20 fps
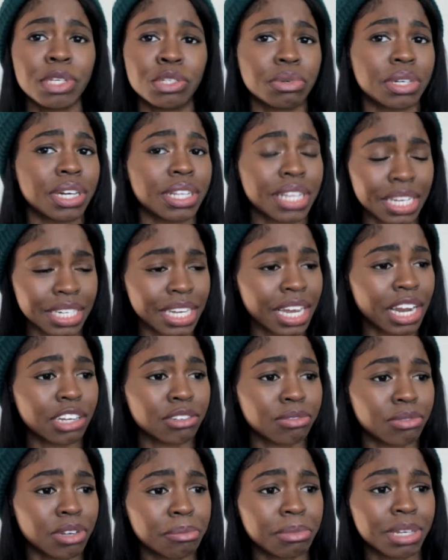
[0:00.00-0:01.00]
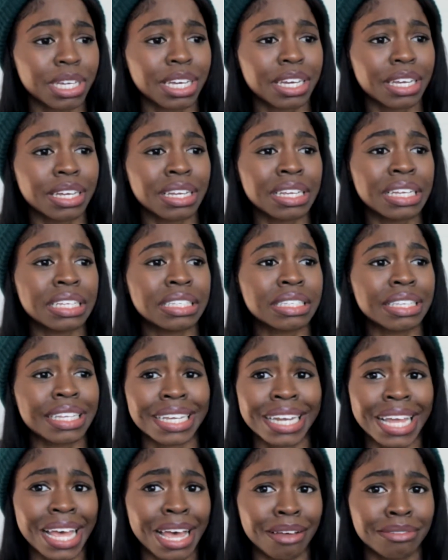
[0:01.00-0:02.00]
be swinging on that tire swing because
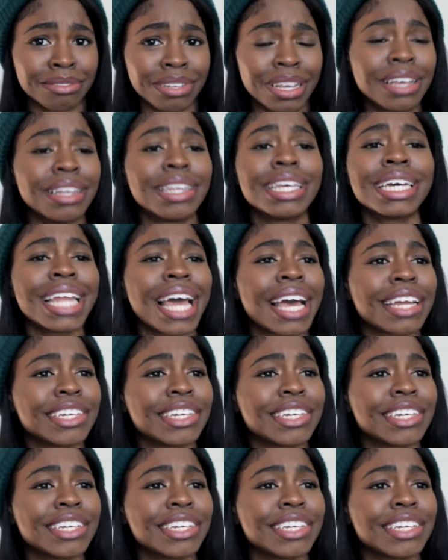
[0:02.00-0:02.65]
look at that house. Look at